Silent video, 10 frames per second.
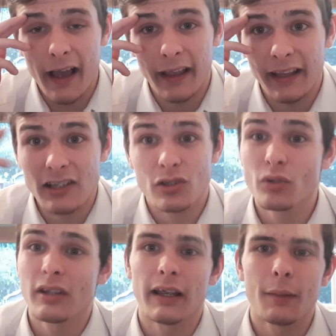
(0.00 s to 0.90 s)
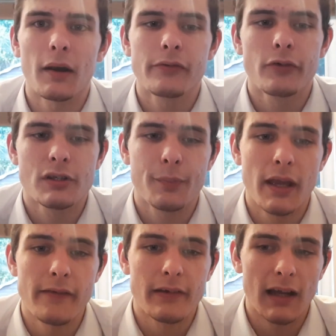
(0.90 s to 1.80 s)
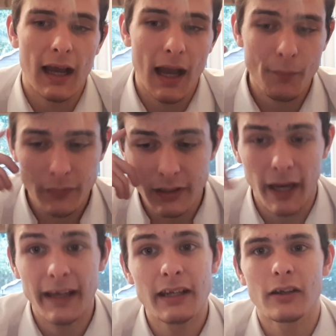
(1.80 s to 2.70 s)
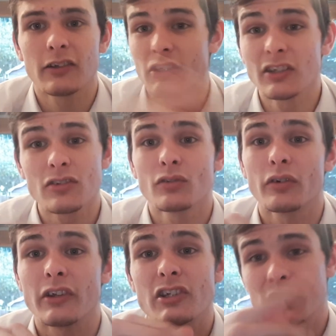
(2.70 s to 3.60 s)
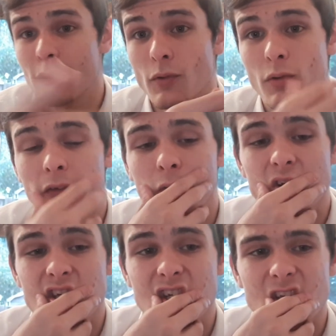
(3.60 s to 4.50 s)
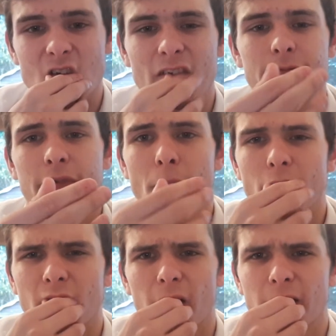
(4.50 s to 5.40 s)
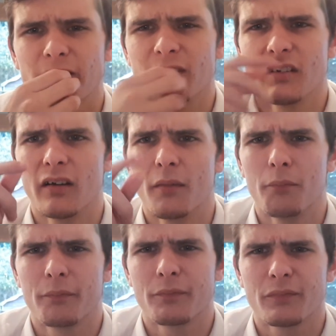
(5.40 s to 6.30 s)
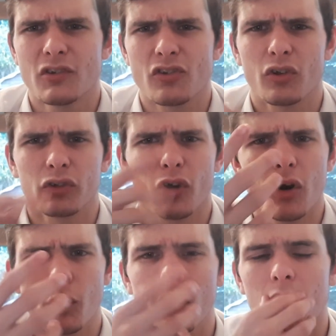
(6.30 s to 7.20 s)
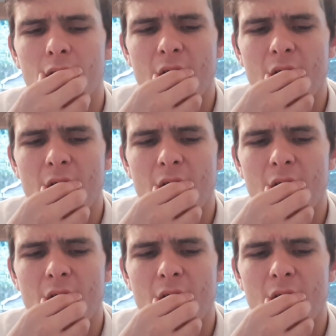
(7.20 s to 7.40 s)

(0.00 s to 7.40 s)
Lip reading: Like, as soon as I get my first parent, she doesn't know this, she probably will after watching this, or family, or, son or daughter were.